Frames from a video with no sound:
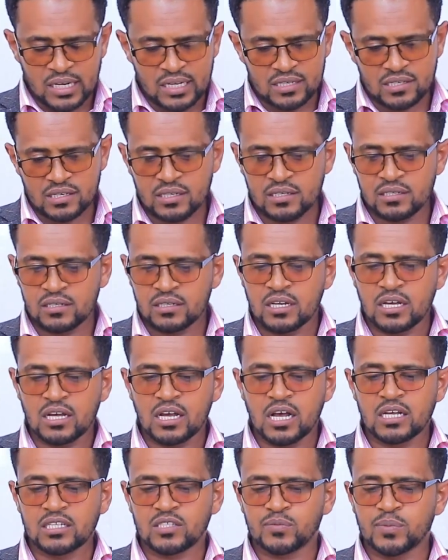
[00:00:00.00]

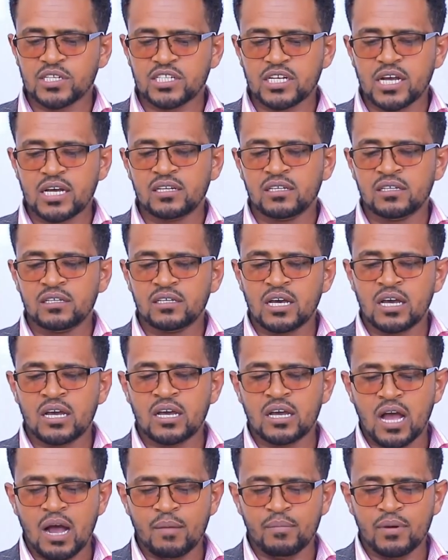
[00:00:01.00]
lesson, especially
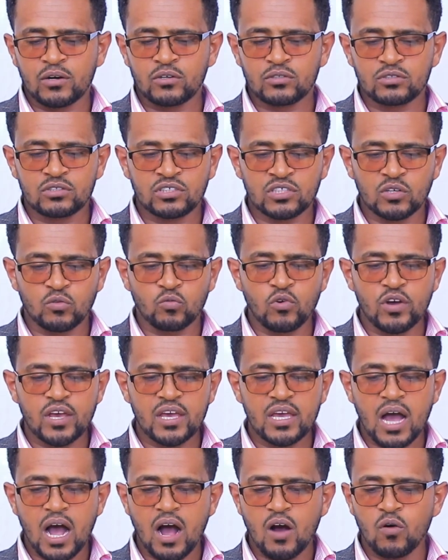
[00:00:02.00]
about the
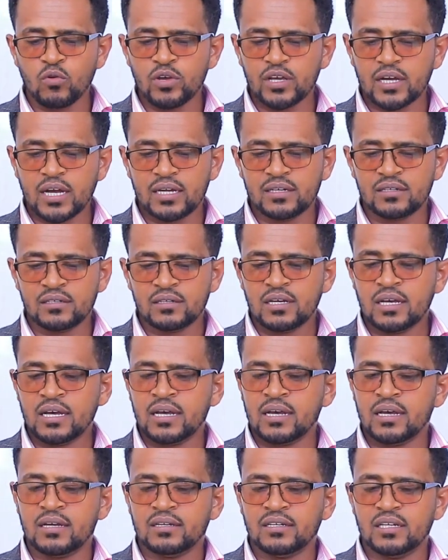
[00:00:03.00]
way how we can
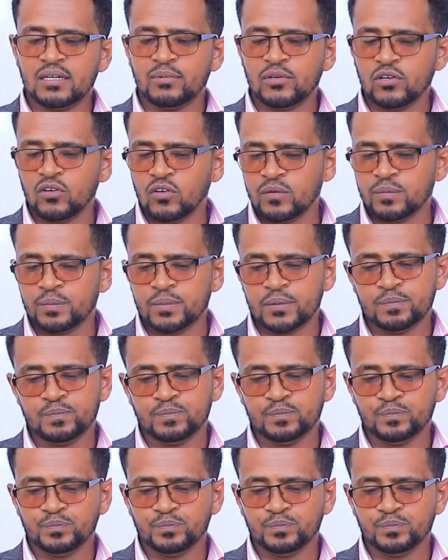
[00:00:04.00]
develop